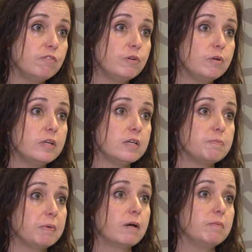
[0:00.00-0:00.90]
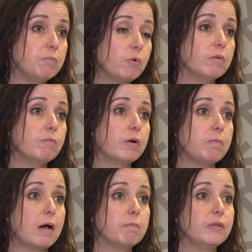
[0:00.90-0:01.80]
food is becoming more and more
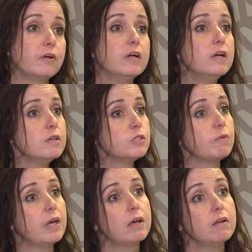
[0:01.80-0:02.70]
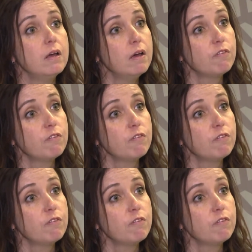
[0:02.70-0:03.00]
popular so that